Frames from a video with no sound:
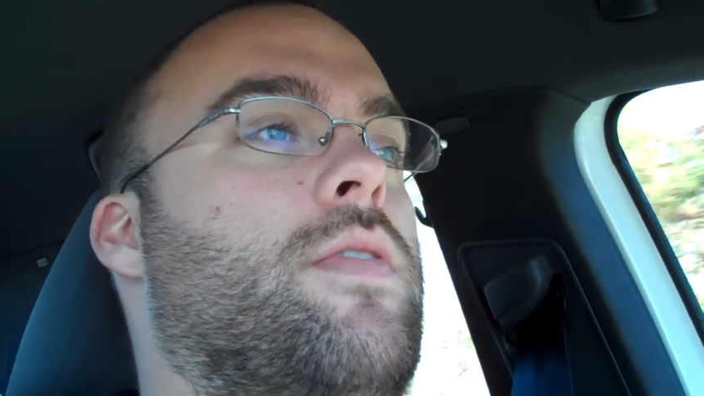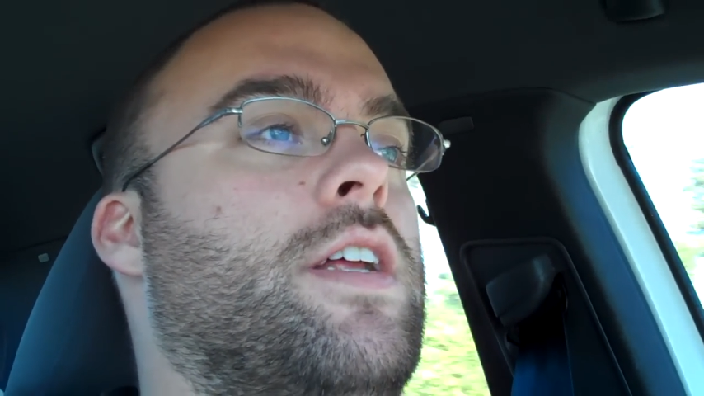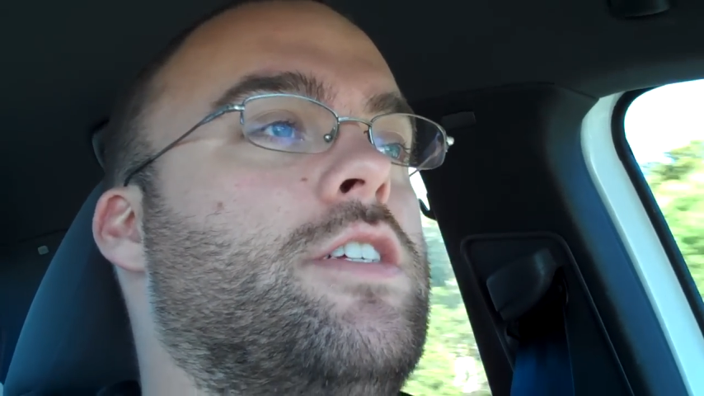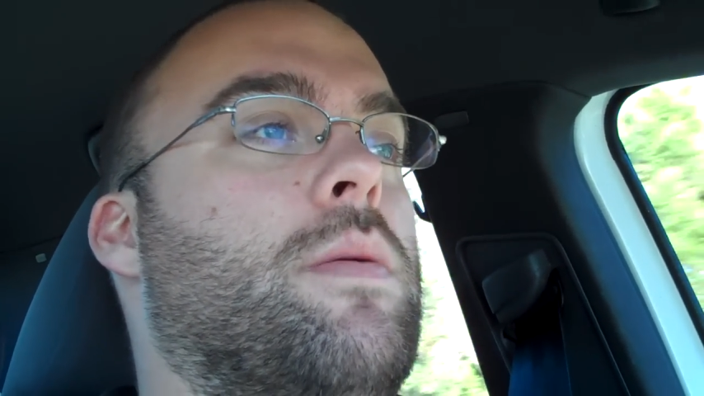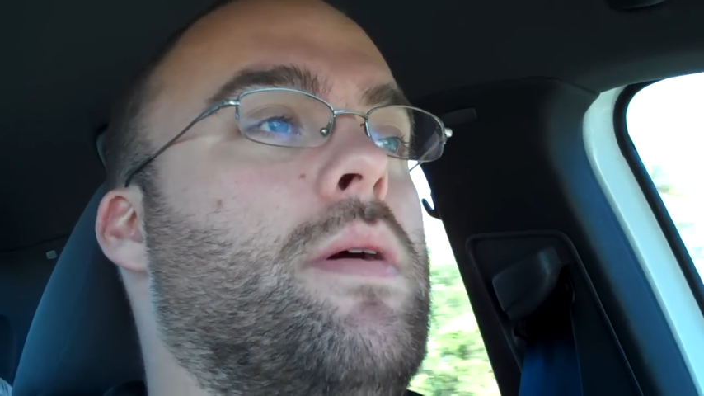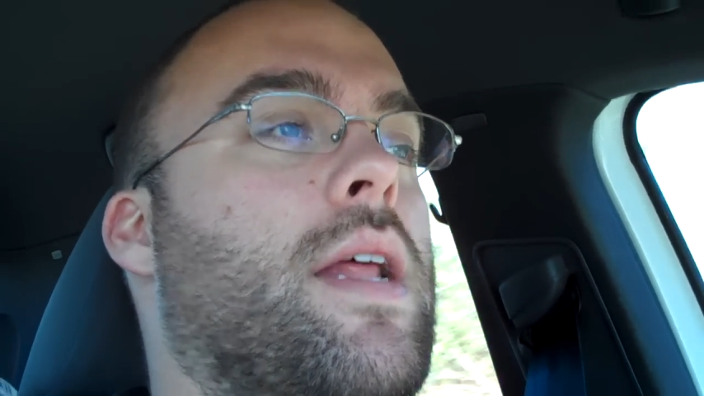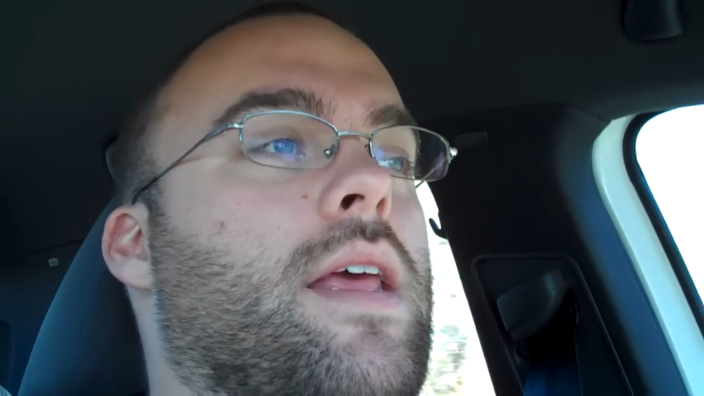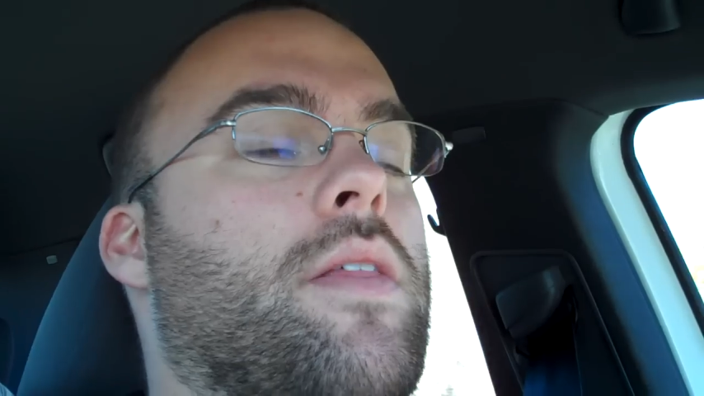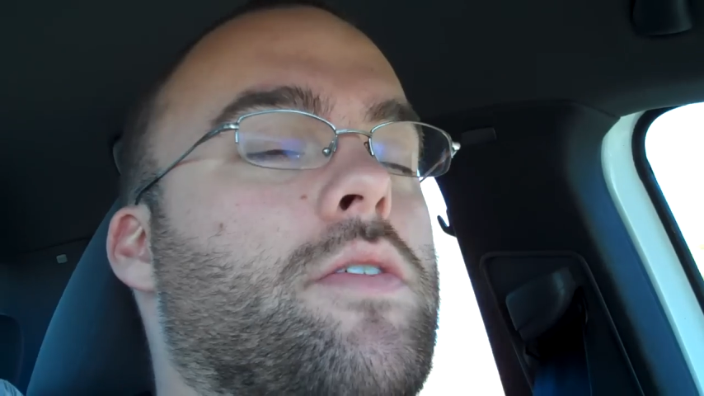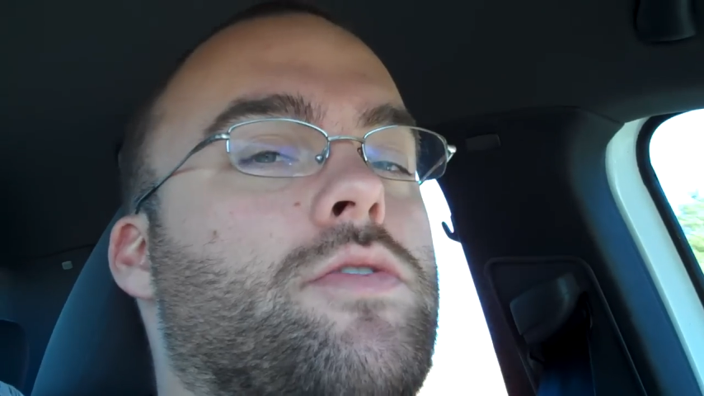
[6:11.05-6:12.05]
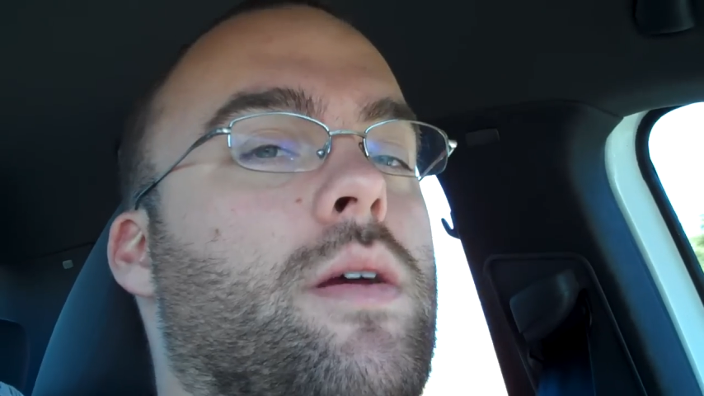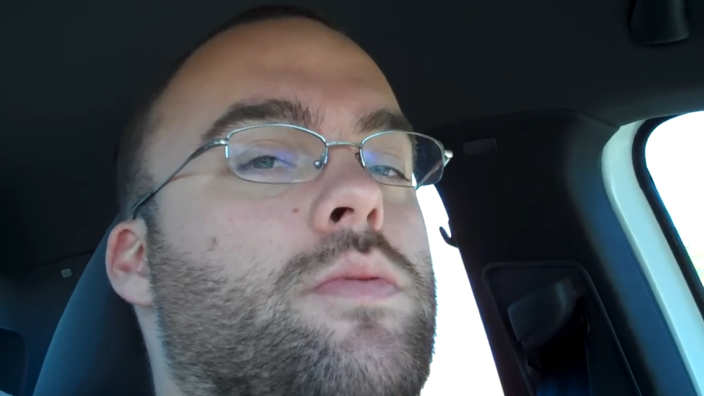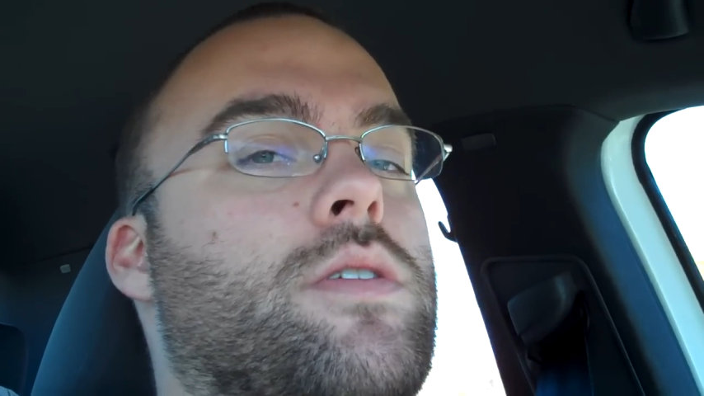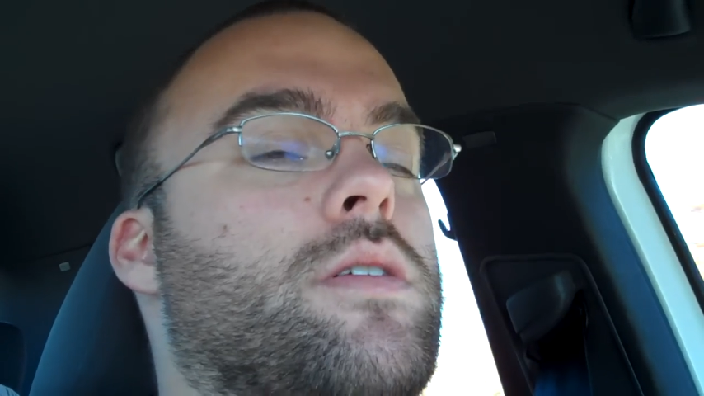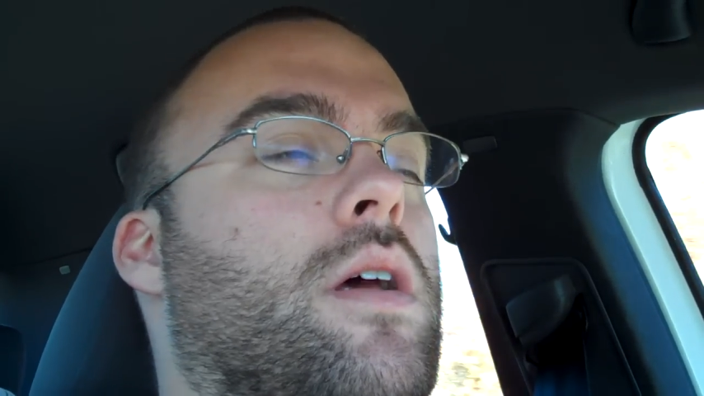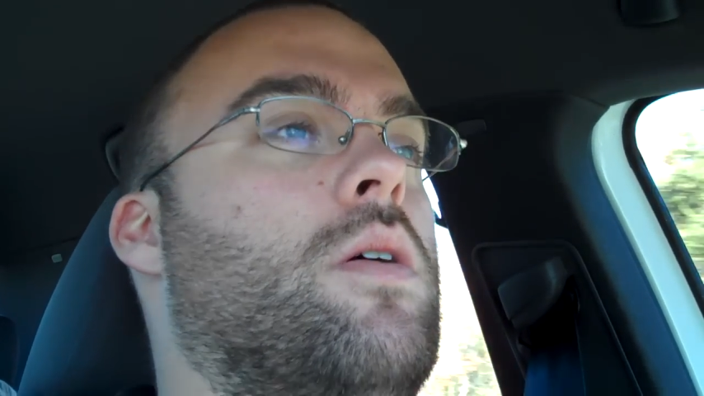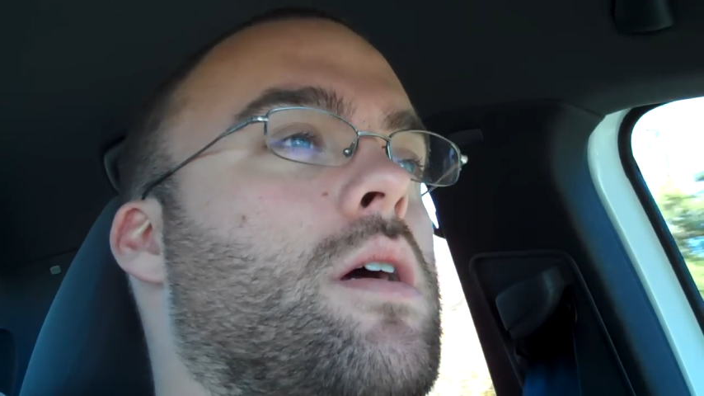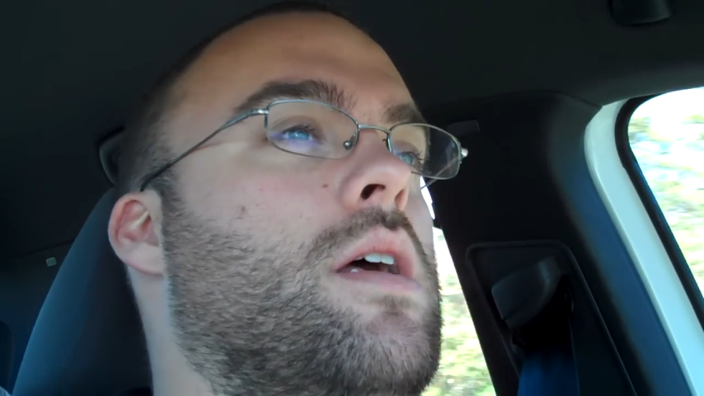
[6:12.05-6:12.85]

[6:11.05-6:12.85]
if I jump on any other trips. So.